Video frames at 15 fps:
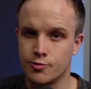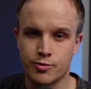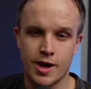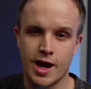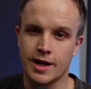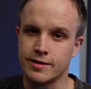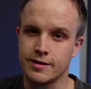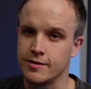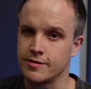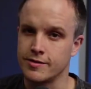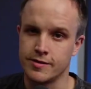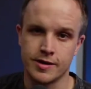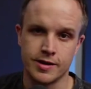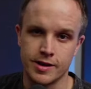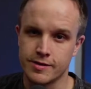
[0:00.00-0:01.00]
practice,
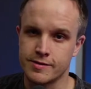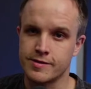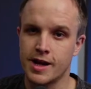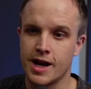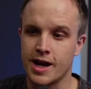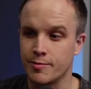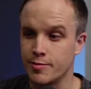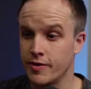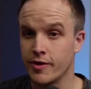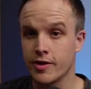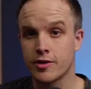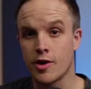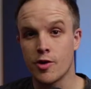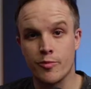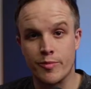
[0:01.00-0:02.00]
and then hit stop, and then
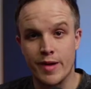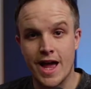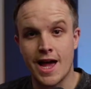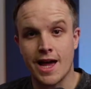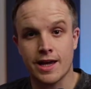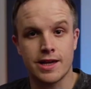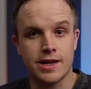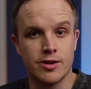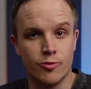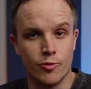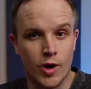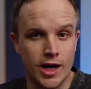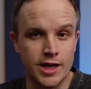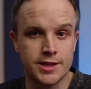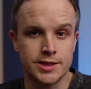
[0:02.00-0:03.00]
go back and
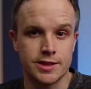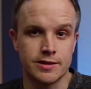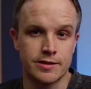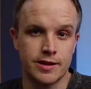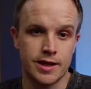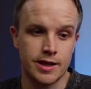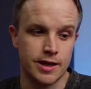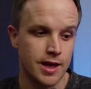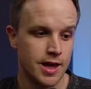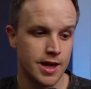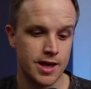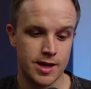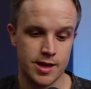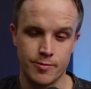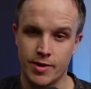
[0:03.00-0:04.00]
watch it. Like,
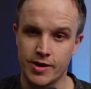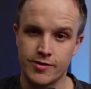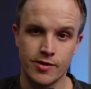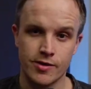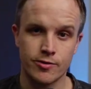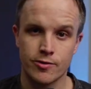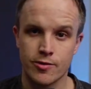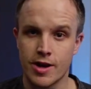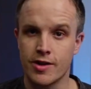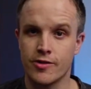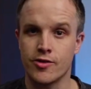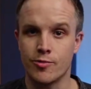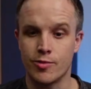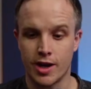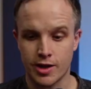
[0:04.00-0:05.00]
it might sound
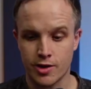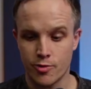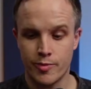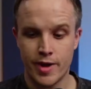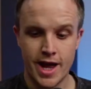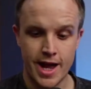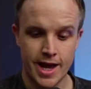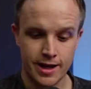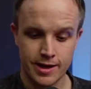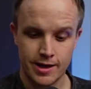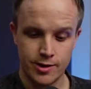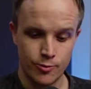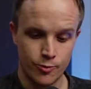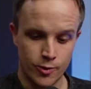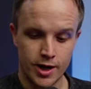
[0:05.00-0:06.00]
crazy, but I go back
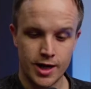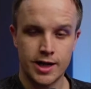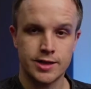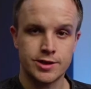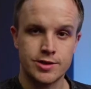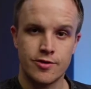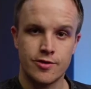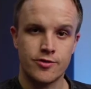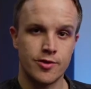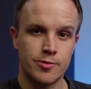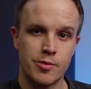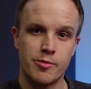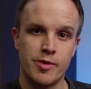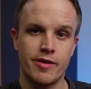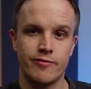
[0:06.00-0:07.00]
and watch
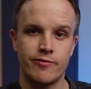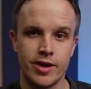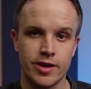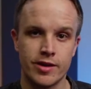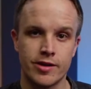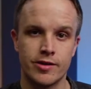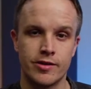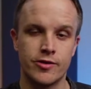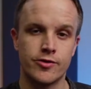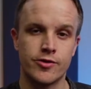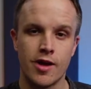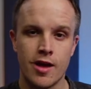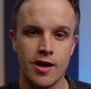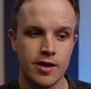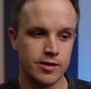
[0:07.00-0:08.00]
some of my videos
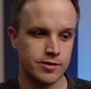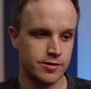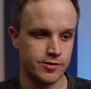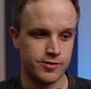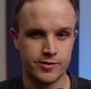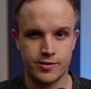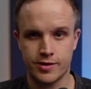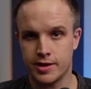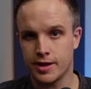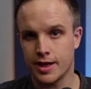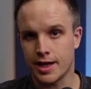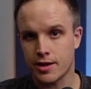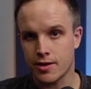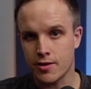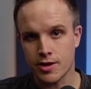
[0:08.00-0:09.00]
to see
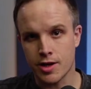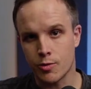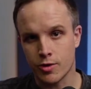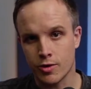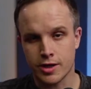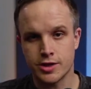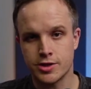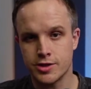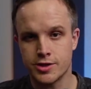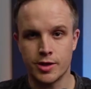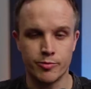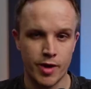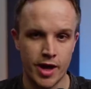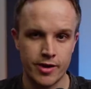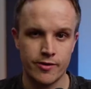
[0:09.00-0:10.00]
like, okay, what could you
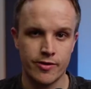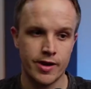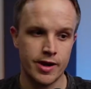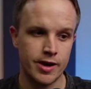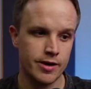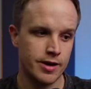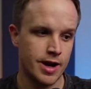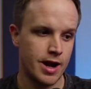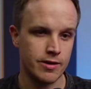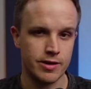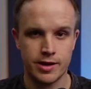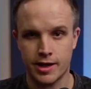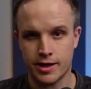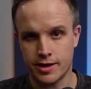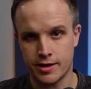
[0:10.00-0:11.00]
done better there? How
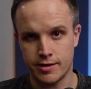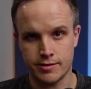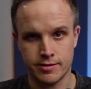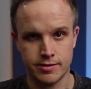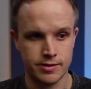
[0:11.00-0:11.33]
can I get